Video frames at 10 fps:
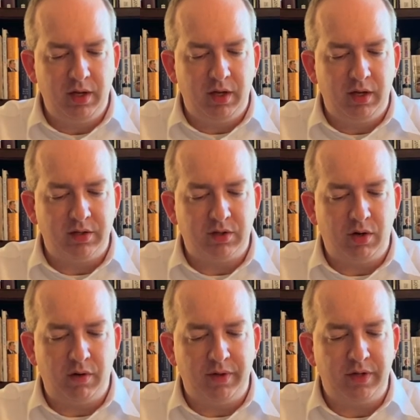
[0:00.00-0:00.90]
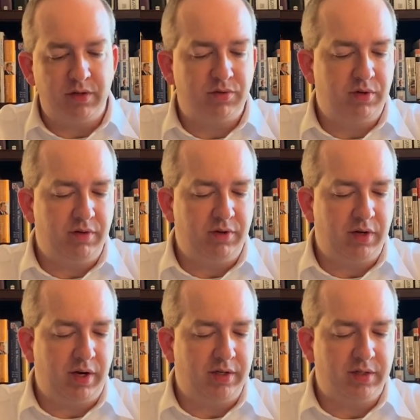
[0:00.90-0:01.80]
It's called The History of the
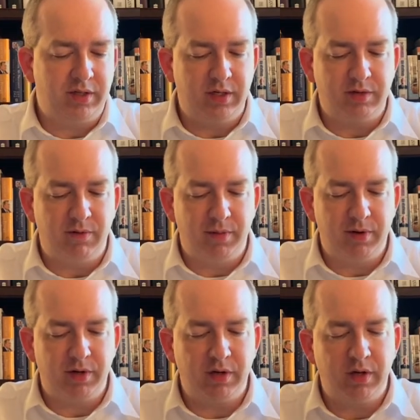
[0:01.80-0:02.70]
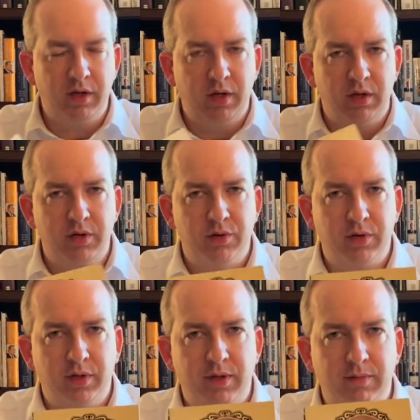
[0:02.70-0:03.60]
United States of America
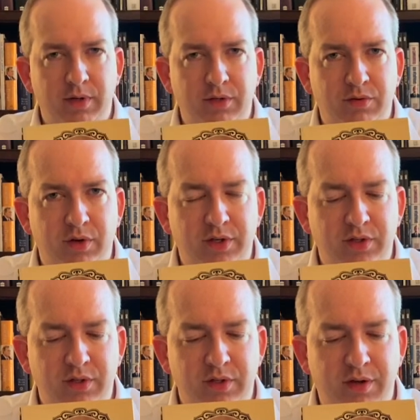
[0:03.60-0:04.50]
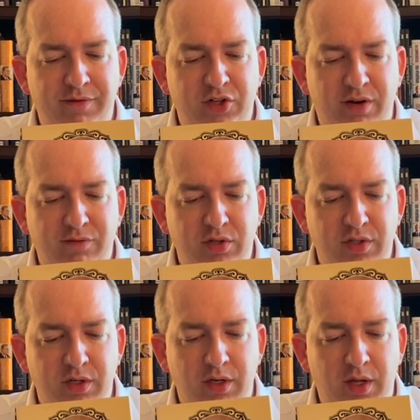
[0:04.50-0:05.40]
during the administrations of
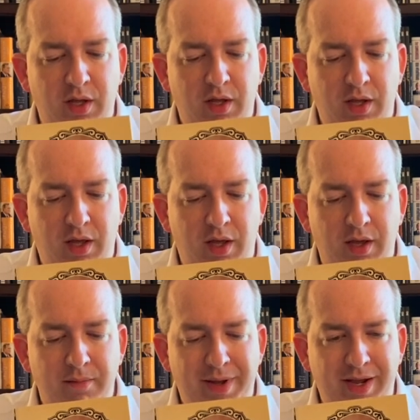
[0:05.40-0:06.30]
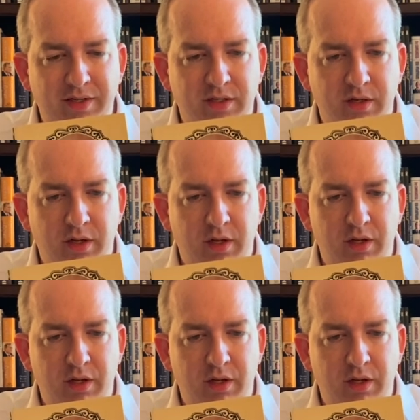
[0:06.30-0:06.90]
Jefferson and Madison.